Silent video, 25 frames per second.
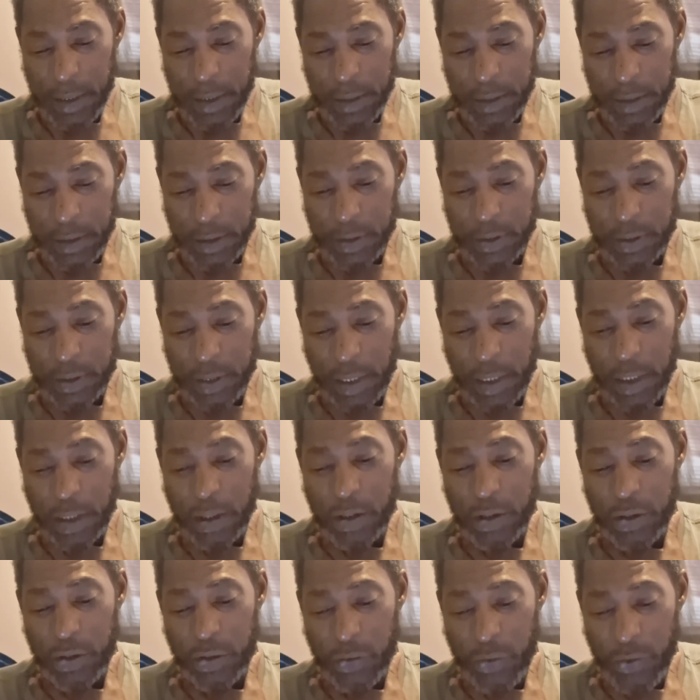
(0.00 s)
the son
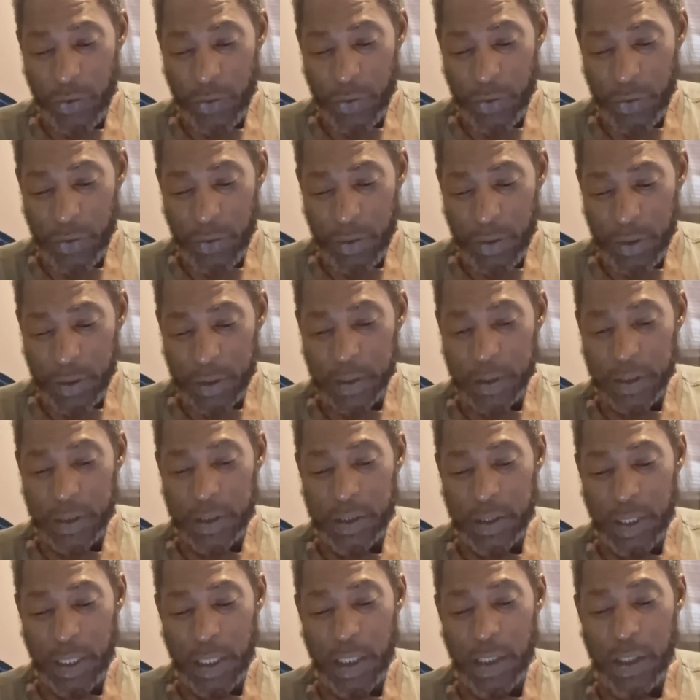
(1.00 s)
of Ur, the
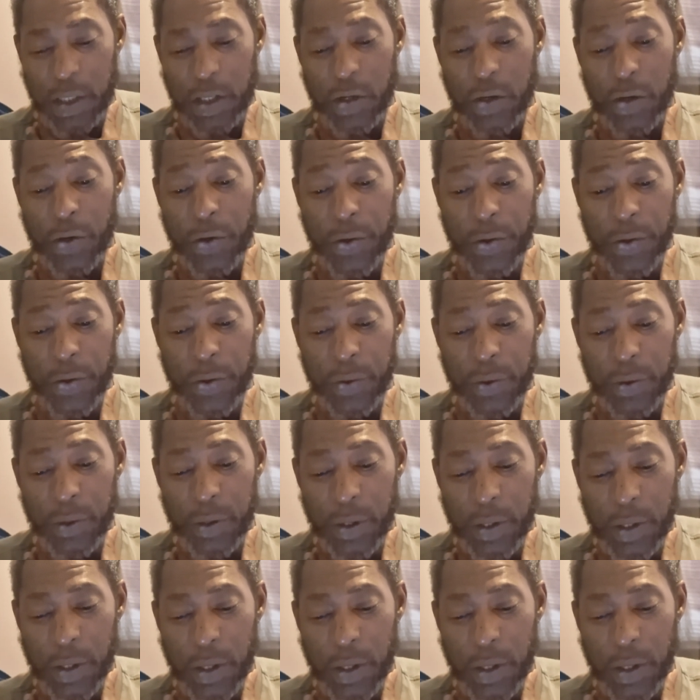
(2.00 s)
son of Hur,